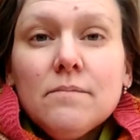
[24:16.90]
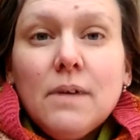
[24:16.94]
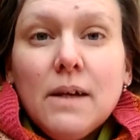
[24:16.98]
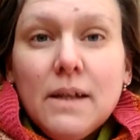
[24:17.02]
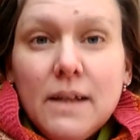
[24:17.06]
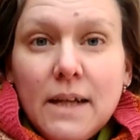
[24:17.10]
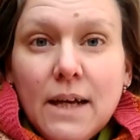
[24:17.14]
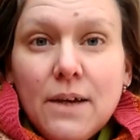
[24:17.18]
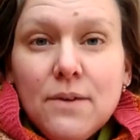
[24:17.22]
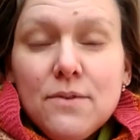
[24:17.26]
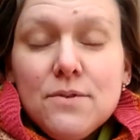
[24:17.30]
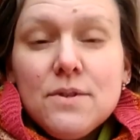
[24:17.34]

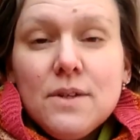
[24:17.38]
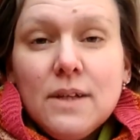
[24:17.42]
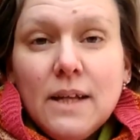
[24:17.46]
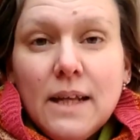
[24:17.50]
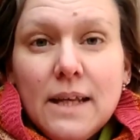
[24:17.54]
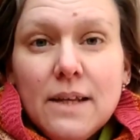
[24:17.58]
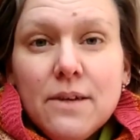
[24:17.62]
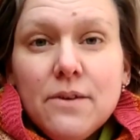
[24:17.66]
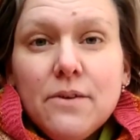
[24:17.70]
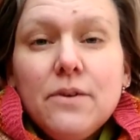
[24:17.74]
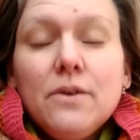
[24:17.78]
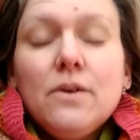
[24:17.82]
announced
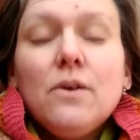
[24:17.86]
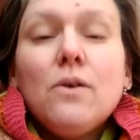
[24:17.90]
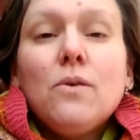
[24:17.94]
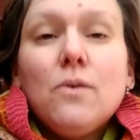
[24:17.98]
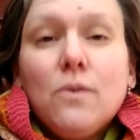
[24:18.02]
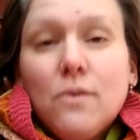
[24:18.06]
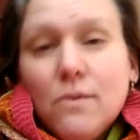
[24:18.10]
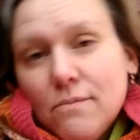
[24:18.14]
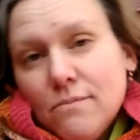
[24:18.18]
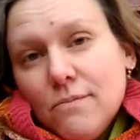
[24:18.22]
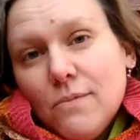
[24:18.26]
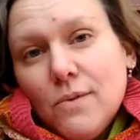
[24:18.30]
later,
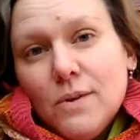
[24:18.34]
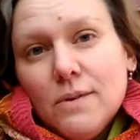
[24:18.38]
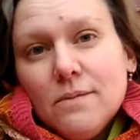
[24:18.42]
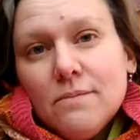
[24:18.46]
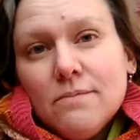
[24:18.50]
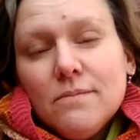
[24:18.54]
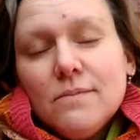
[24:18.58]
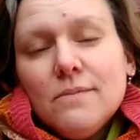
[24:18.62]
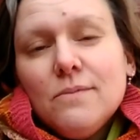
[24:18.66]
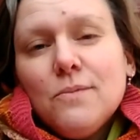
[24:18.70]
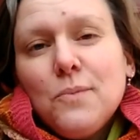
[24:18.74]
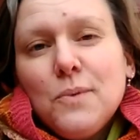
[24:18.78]
or well,
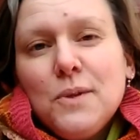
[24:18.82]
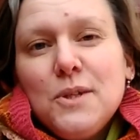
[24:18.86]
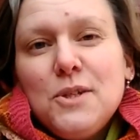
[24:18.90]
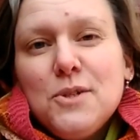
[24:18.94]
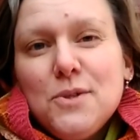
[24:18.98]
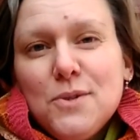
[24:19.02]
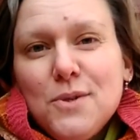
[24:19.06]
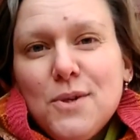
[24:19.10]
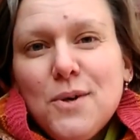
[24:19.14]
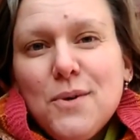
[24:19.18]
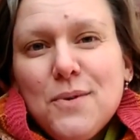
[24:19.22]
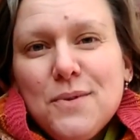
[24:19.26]
we
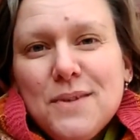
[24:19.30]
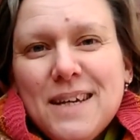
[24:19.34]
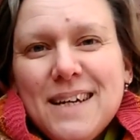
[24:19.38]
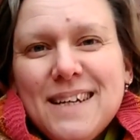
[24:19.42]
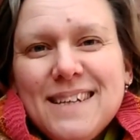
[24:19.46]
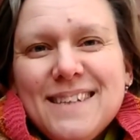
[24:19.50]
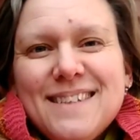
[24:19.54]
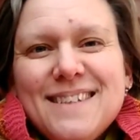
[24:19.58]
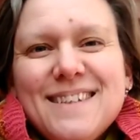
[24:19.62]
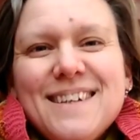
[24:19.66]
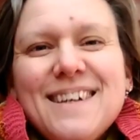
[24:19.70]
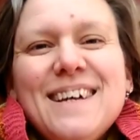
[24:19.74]
do know
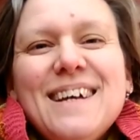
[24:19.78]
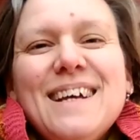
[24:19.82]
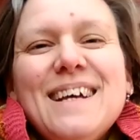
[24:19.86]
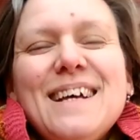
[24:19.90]
that